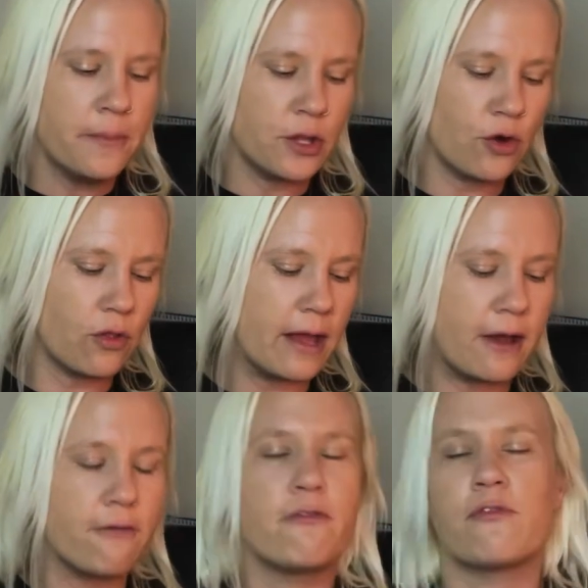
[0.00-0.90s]
you're like
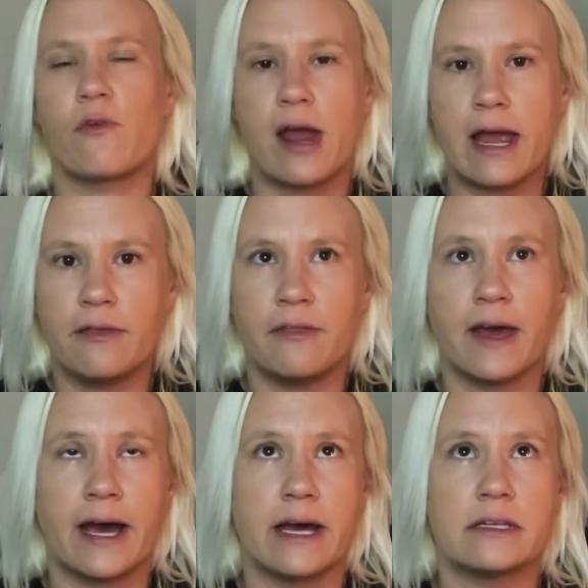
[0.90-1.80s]
afraid
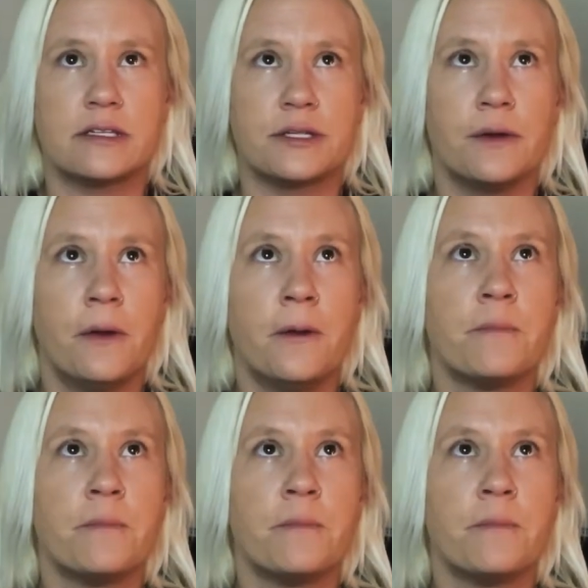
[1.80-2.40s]
that